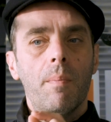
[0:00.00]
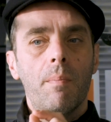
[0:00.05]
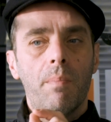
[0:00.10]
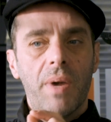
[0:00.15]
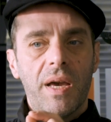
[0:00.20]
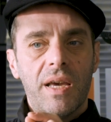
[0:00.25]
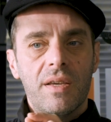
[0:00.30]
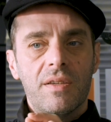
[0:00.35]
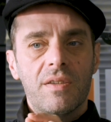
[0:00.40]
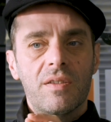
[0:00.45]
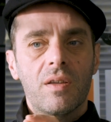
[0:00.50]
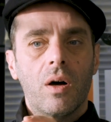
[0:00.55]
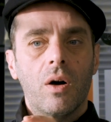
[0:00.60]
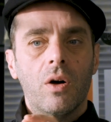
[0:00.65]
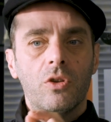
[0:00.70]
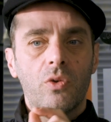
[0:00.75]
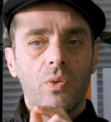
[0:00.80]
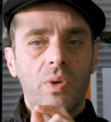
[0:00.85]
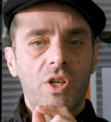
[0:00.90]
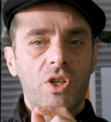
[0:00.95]
based
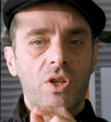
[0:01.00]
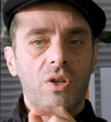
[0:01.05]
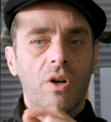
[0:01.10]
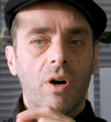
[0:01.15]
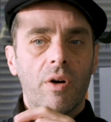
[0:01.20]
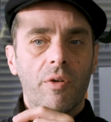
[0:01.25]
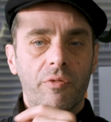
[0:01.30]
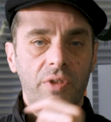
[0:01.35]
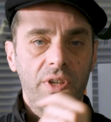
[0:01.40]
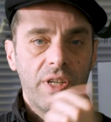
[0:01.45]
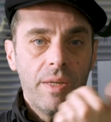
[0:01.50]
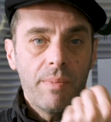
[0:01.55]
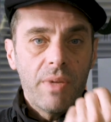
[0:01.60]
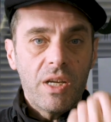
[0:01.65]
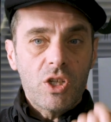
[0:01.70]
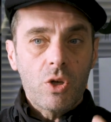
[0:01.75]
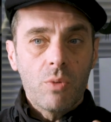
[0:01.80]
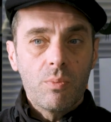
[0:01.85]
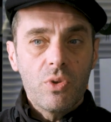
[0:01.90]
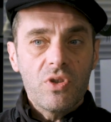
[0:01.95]
on questions of
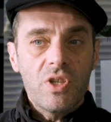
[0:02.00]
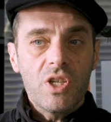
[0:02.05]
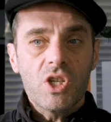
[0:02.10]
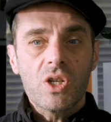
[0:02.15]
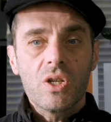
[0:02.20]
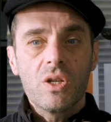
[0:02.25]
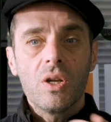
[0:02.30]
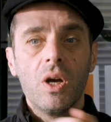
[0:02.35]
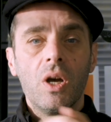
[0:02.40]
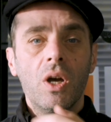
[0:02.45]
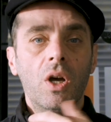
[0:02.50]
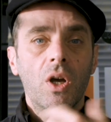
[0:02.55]
image composition,